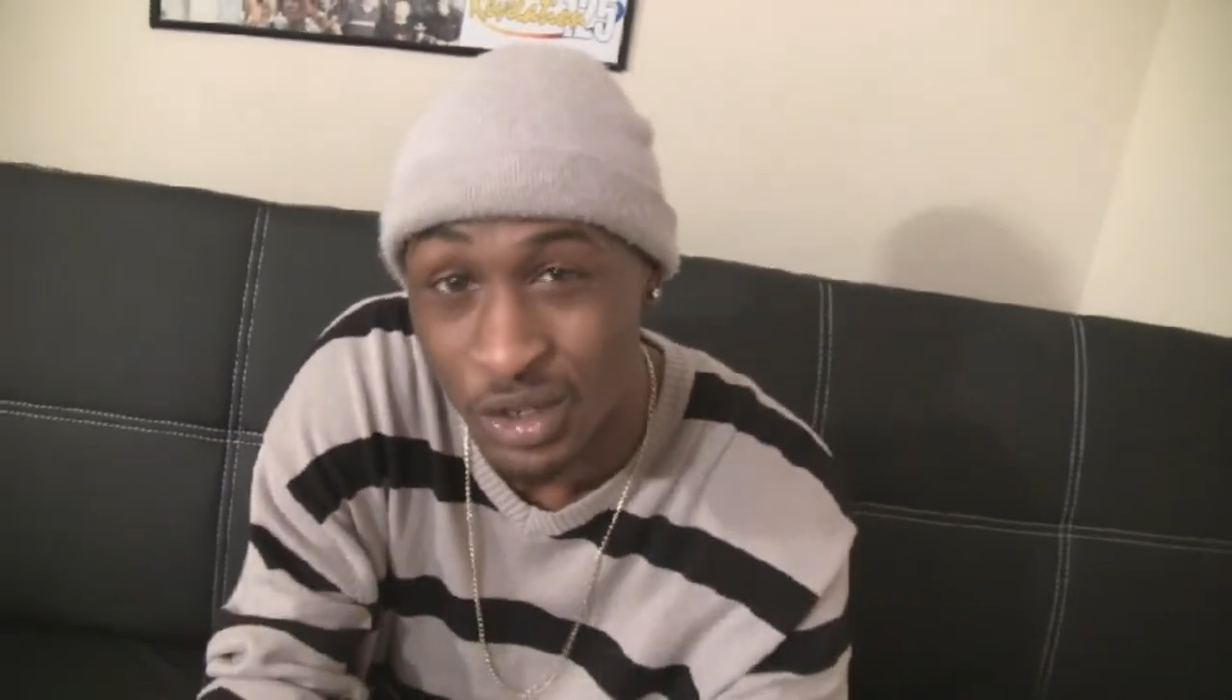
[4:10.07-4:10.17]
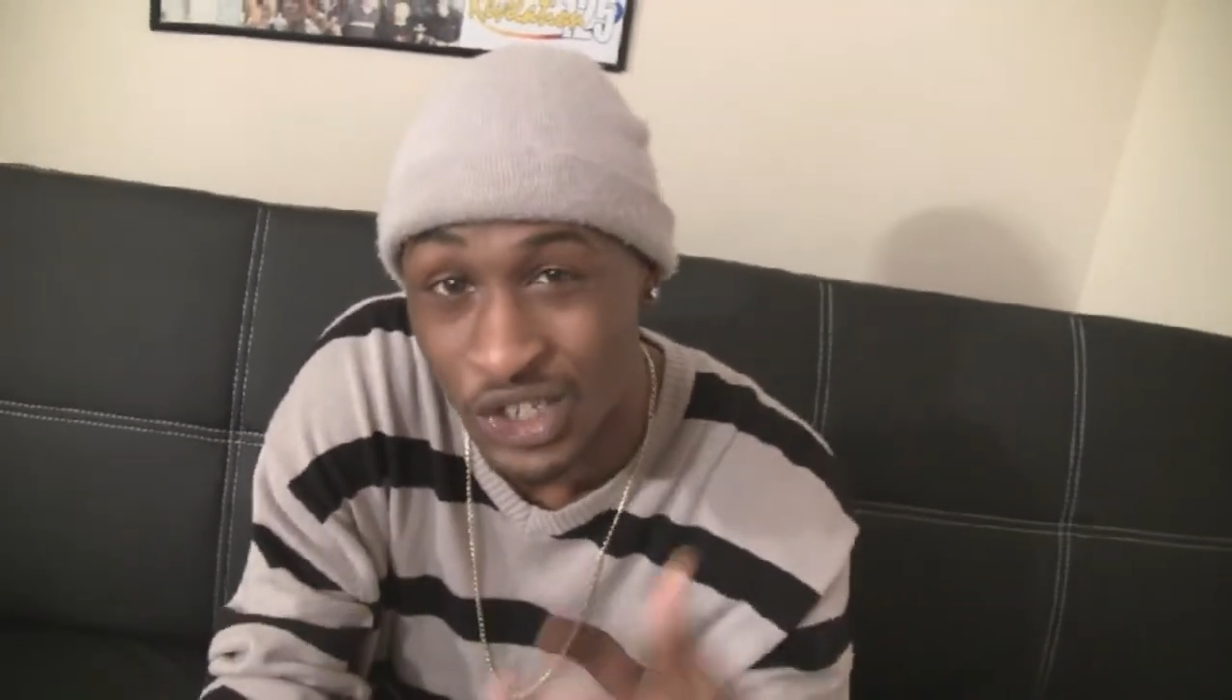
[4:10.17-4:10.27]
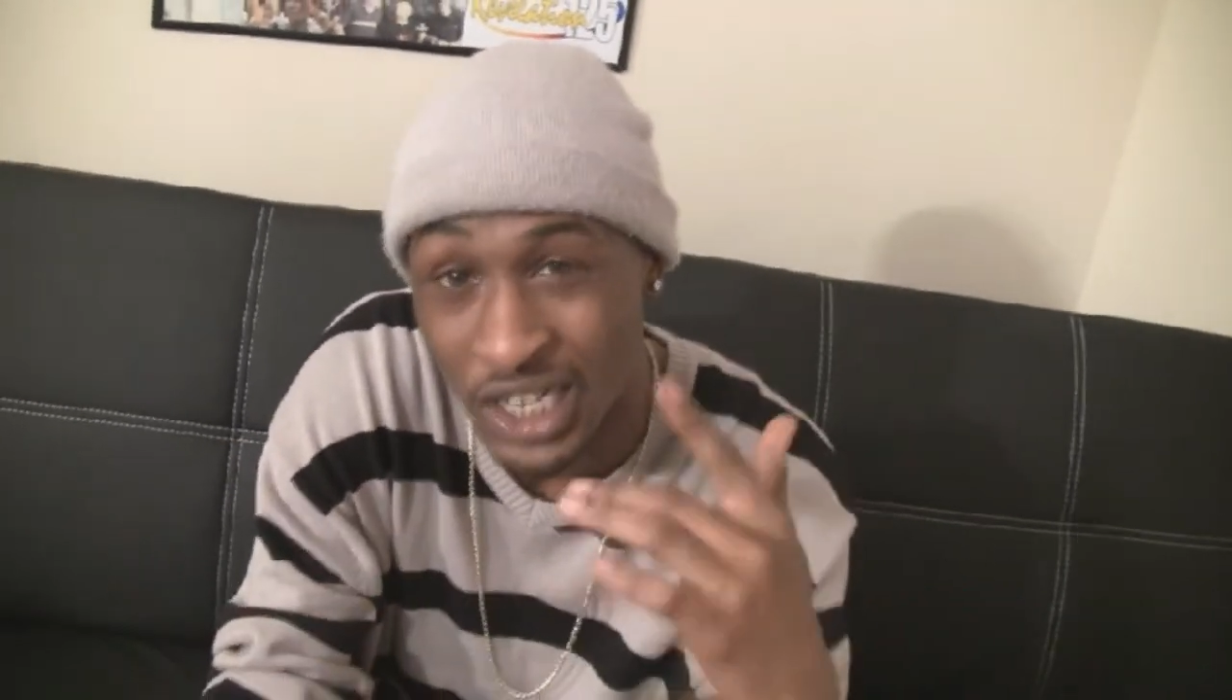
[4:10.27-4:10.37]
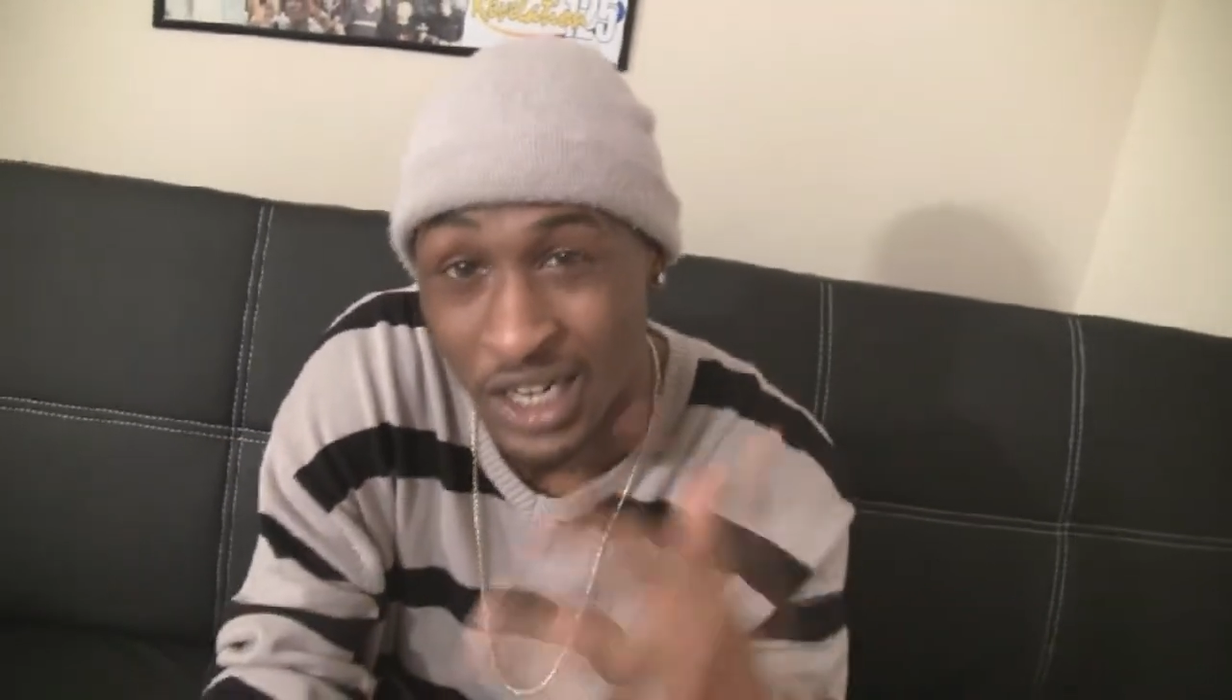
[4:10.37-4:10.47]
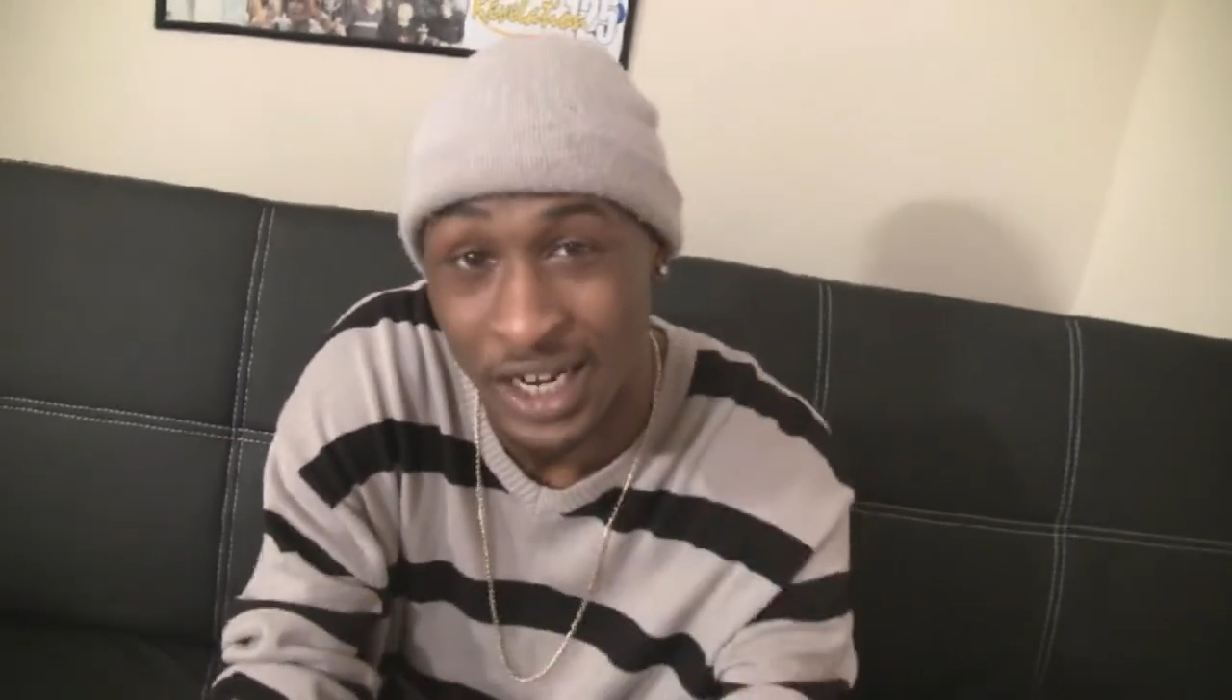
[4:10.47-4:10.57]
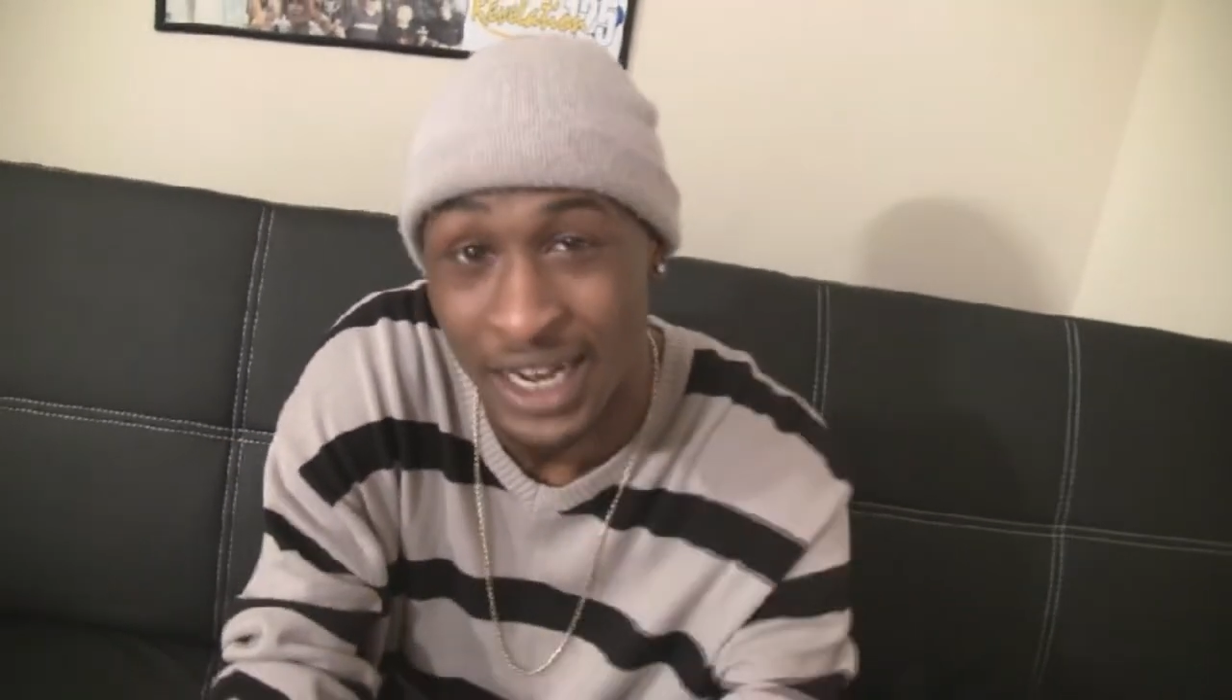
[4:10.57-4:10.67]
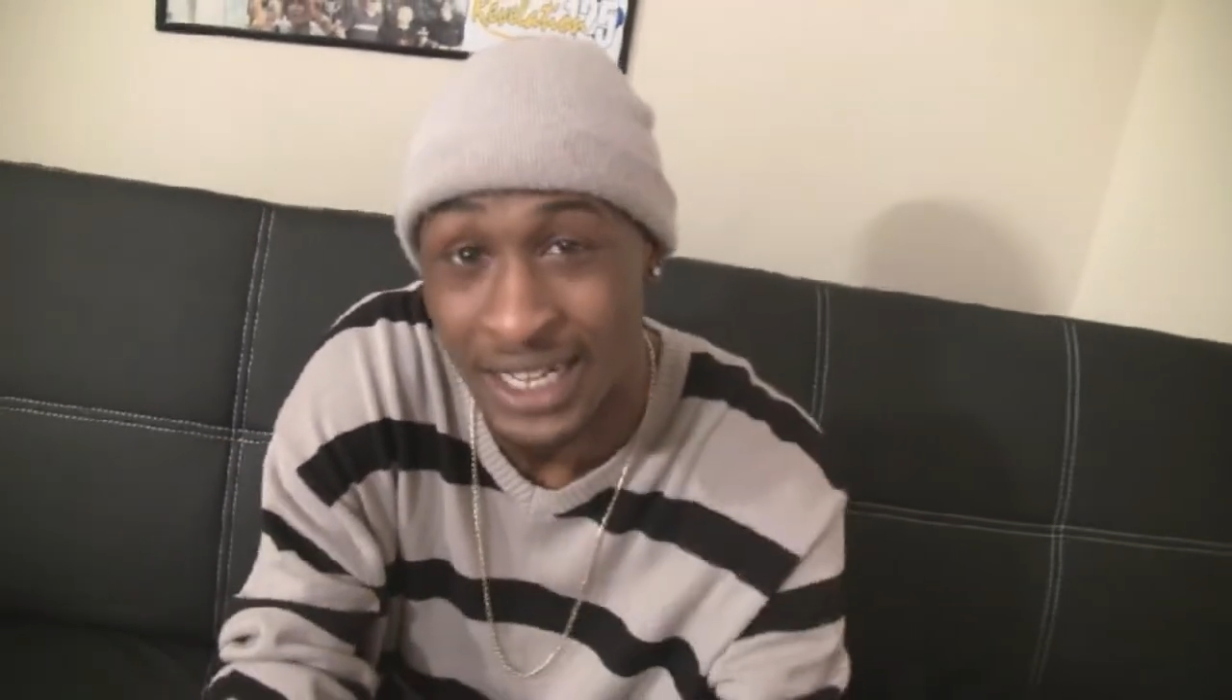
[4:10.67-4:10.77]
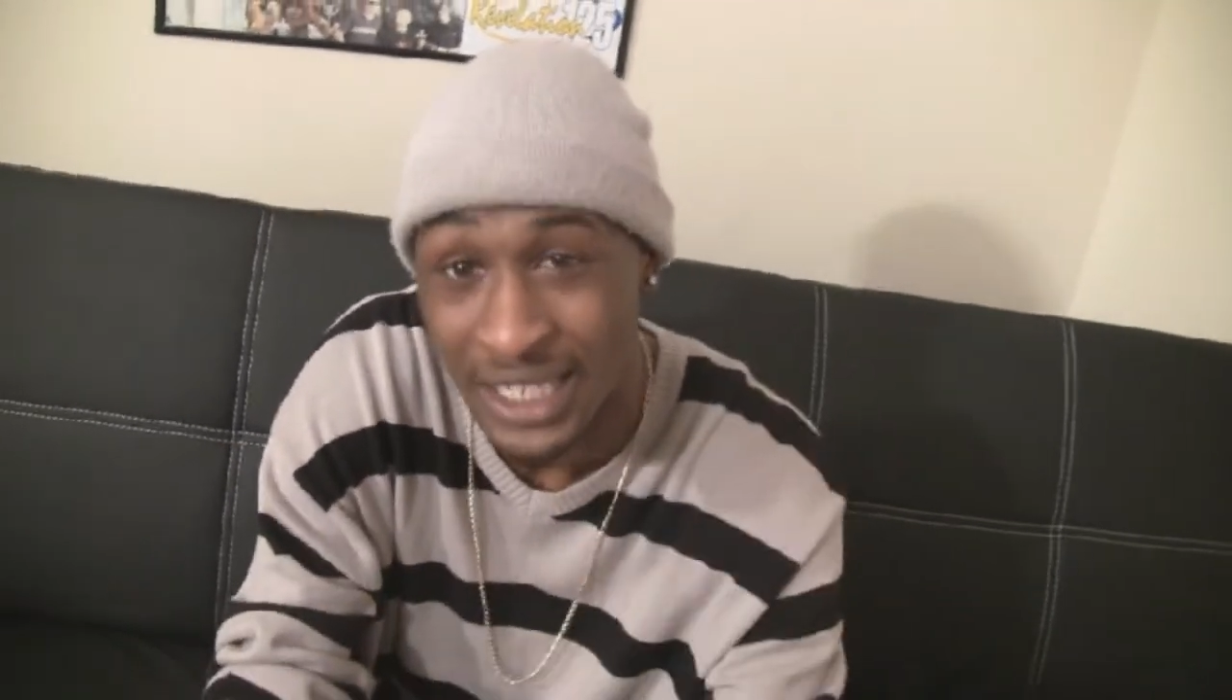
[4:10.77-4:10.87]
on Channel Live